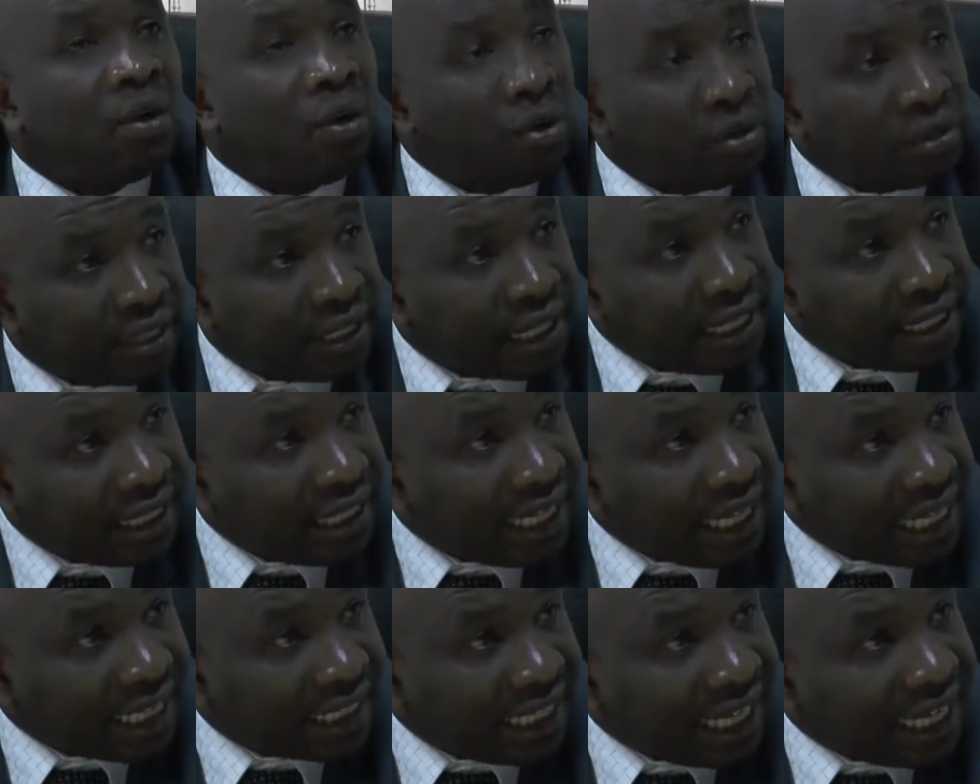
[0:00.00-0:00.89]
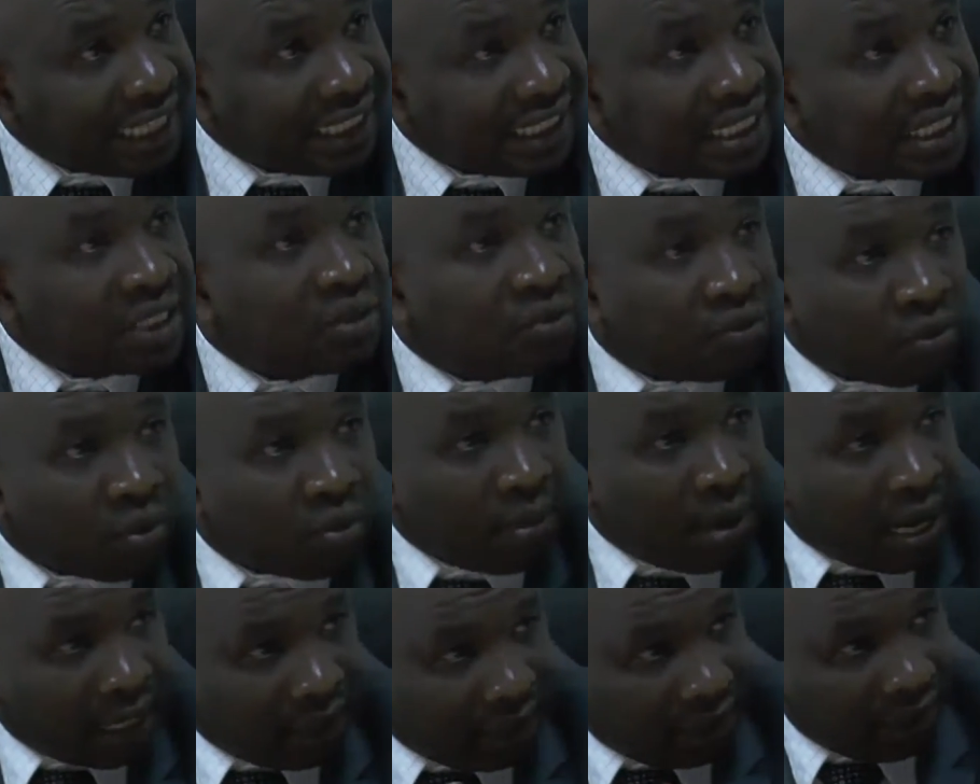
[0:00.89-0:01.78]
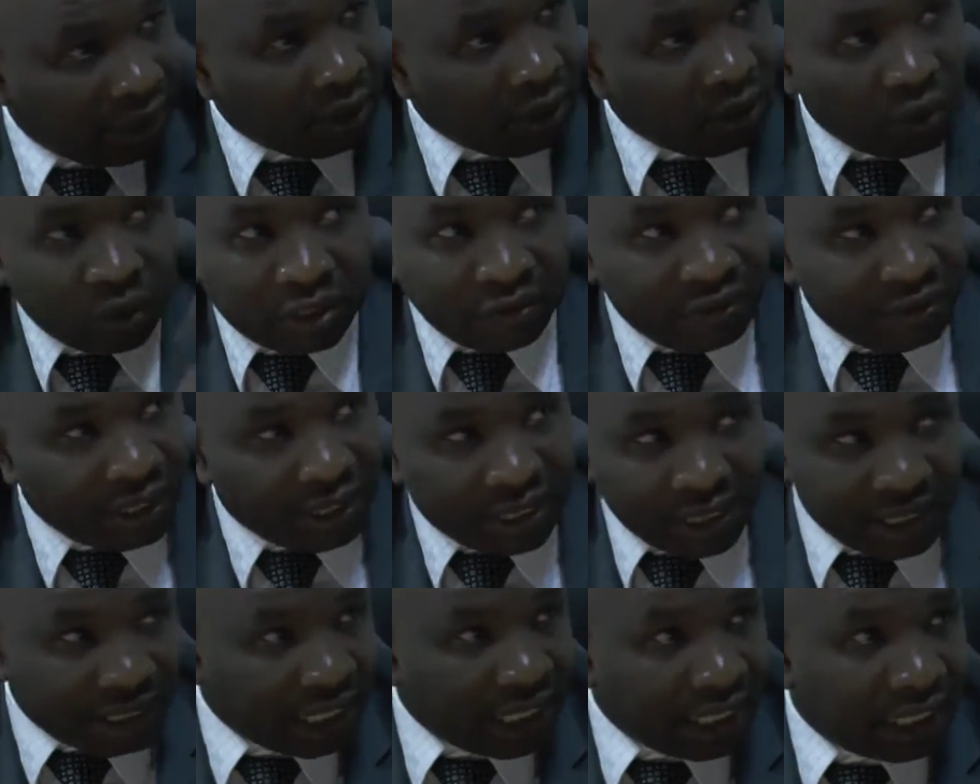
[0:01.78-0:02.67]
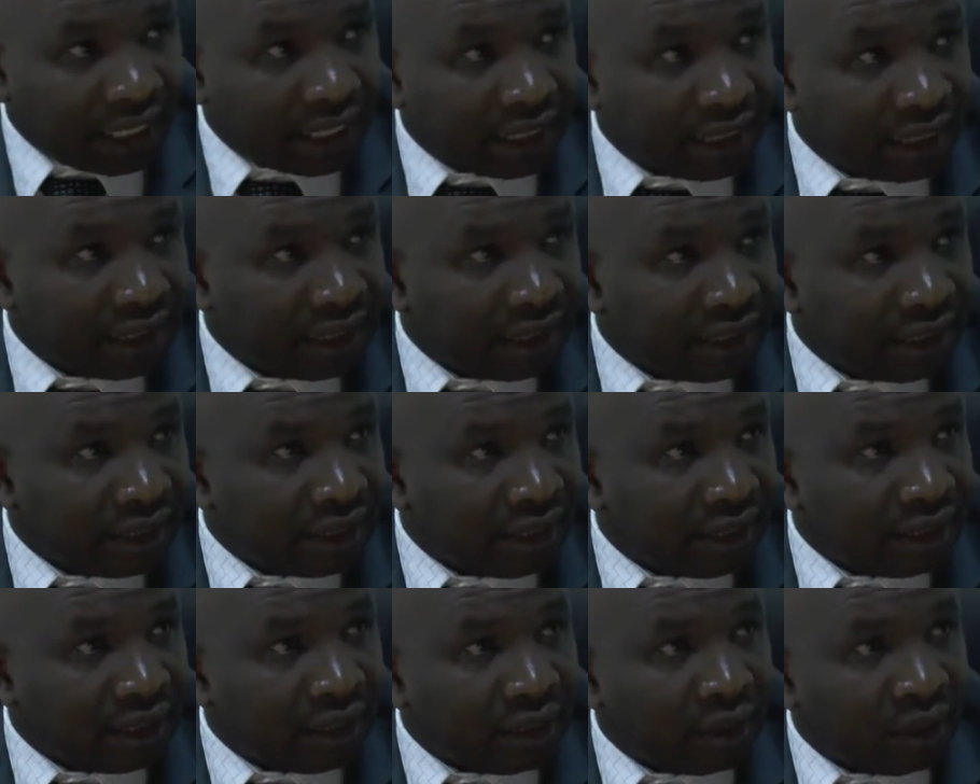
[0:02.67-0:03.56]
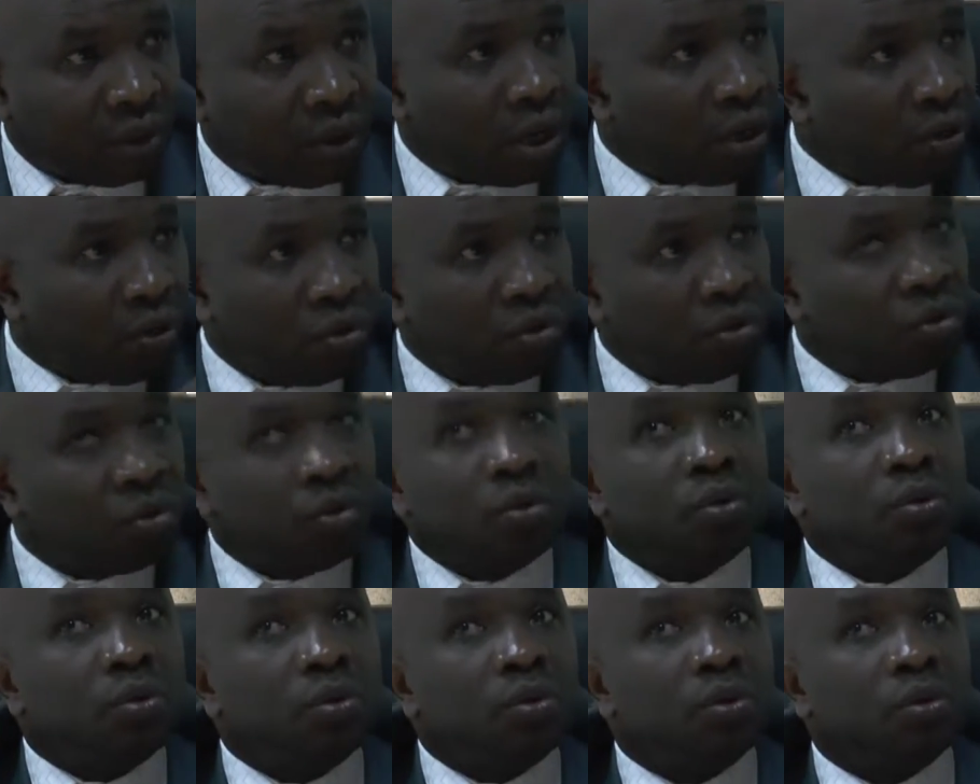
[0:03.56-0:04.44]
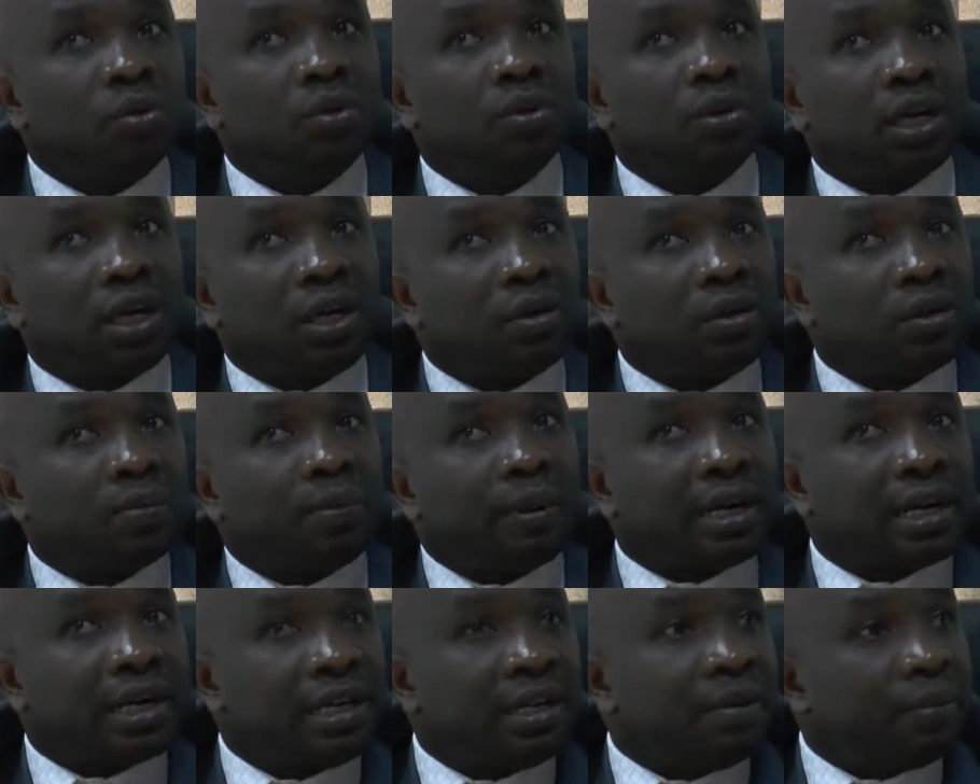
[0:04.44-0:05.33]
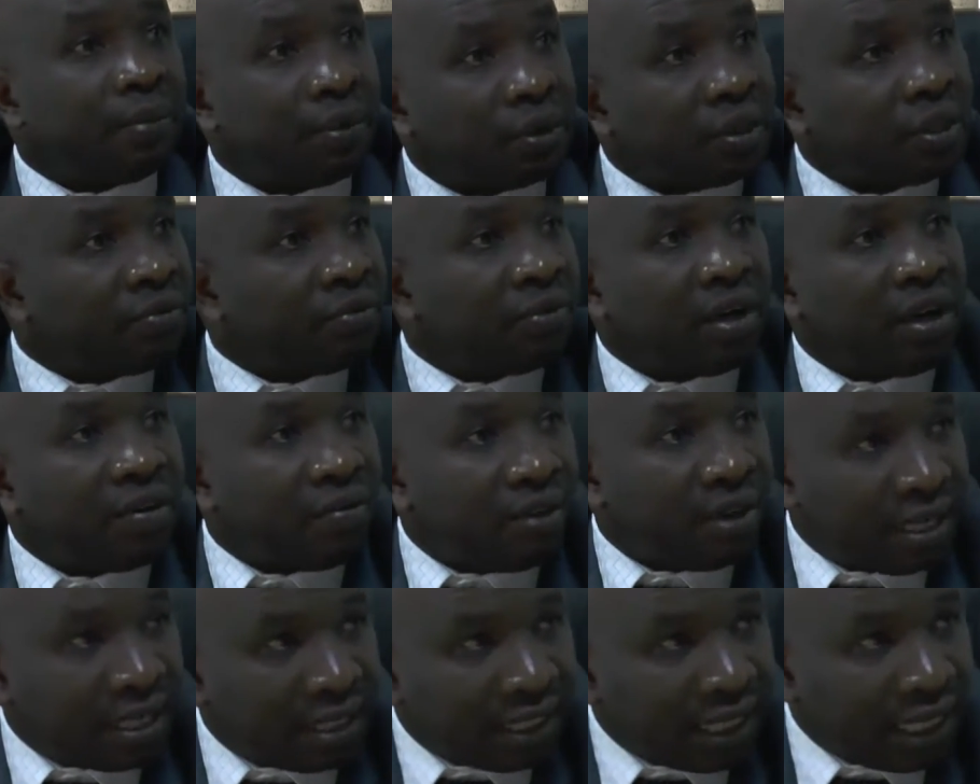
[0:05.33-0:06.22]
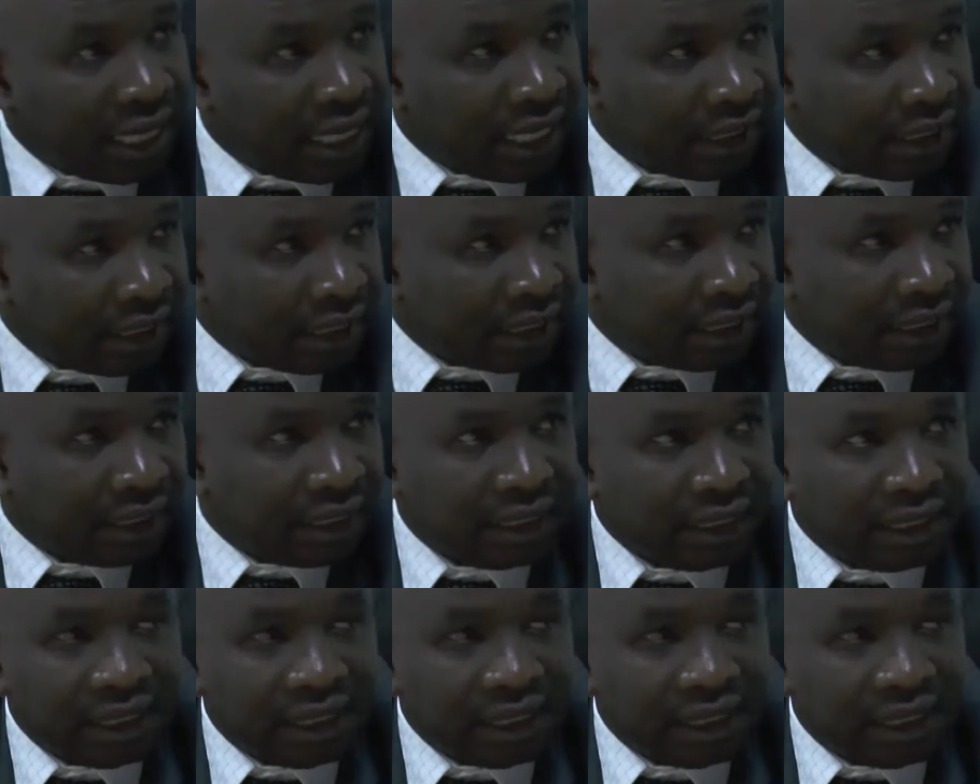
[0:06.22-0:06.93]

wholesale dealers license from us, not even retail. Mm-hmm. You cannot do, you cannot parallel import if you have a retail mm-hmm. license.